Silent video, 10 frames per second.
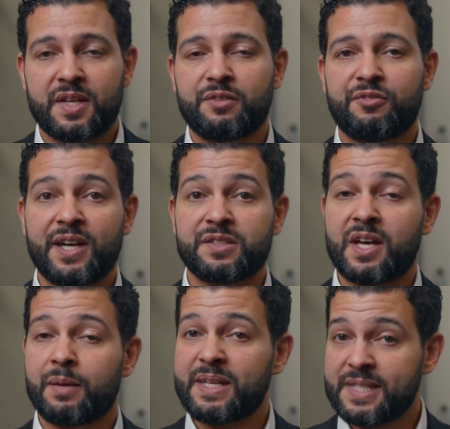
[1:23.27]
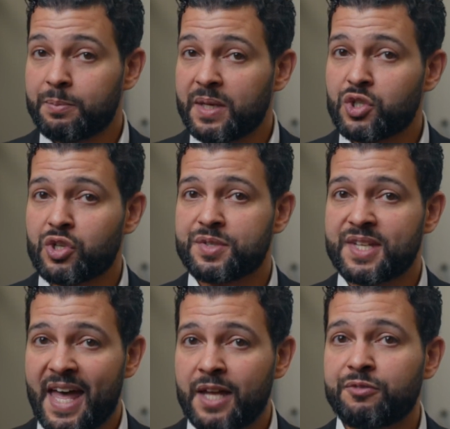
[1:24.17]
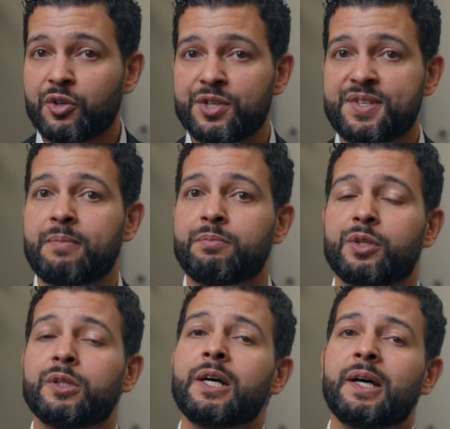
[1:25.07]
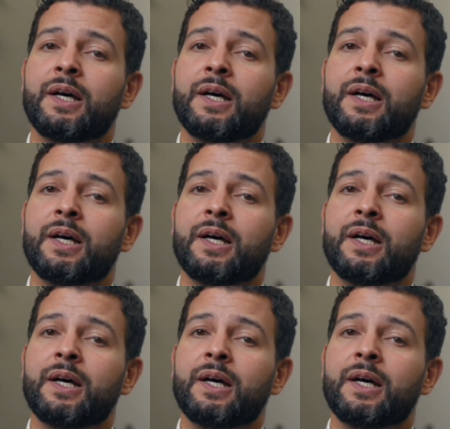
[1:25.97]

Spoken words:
And in fact, diabetic patients can, for example,